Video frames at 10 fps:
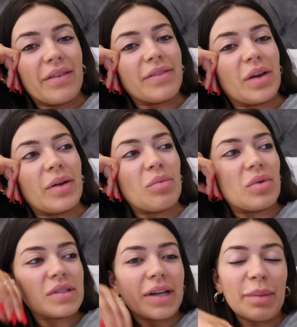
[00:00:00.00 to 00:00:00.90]
even though it
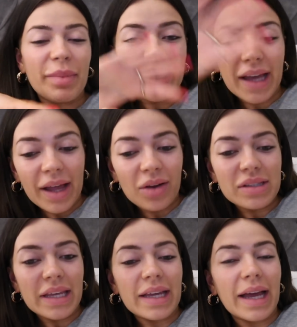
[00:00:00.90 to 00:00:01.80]
was like a bit
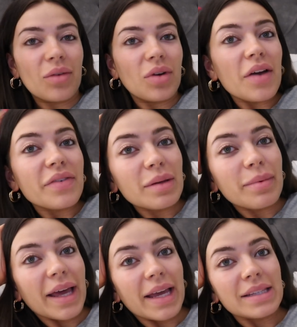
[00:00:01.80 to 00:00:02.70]
chaotic and all over the
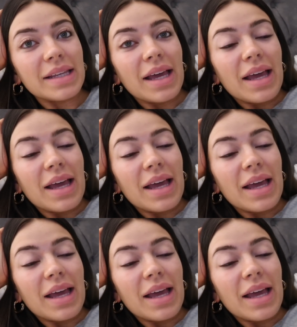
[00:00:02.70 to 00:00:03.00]
place.